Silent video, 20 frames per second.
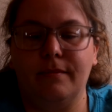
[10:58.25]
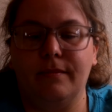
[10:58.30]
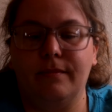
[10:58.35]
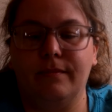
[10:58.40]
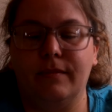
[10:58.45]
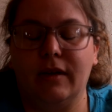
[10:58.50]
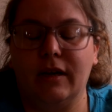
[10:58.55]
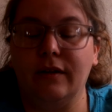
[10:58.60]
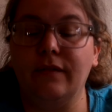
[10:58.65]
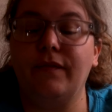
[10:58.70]

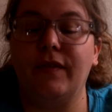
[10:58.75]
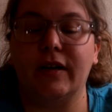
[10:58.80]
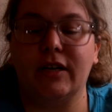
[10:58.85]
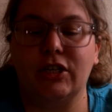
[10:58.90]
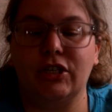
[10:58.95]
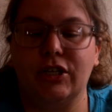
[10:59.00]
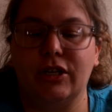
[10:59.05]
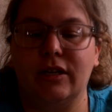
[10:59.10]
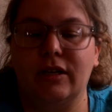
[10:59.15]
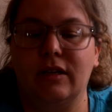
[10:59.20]

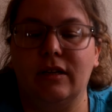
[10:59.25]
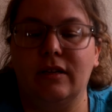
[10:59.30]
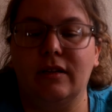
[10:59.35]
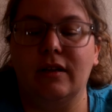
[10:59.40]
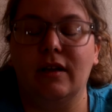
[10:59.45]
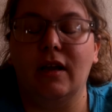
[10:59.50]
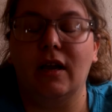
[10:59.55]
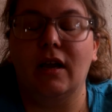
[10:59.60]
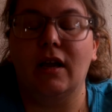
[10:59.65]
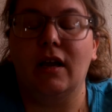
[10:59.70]
conviction
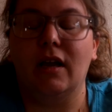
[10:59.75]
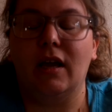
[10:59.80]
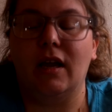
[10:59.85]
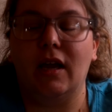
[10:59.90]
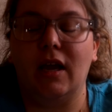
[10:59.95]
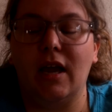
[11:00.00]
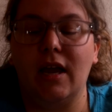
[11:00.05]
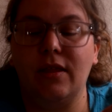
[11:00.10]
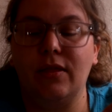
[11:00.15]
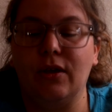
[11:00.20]

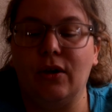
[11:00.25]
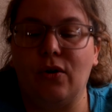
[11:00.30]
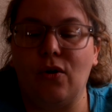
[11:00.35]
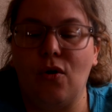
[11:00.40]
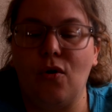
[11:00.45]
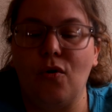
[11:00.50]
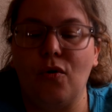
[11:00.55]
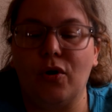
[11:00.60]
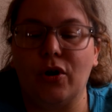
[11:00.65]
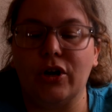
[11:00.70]
in the
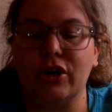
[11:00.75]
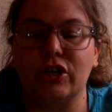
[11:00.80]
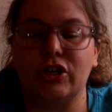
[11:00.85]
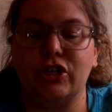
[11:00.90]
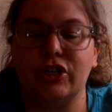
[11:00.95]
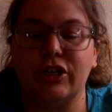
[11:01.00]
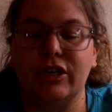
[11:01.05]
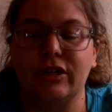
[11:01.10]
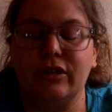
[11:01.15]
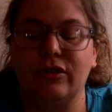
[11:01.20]
court,
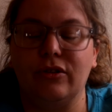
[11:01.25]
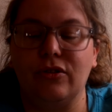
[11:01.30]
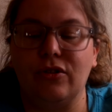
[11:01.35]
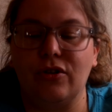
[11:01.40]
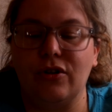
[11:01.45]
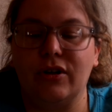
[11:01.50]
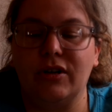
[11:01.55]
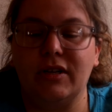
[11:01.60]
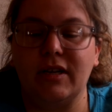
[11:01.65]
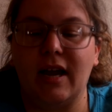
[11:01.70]
she
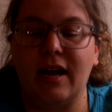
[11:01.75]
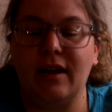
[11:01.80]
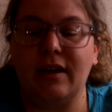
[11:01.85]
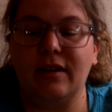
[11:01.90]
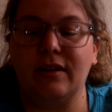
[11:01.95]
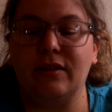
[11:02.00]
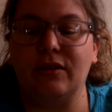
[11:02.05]
looked at the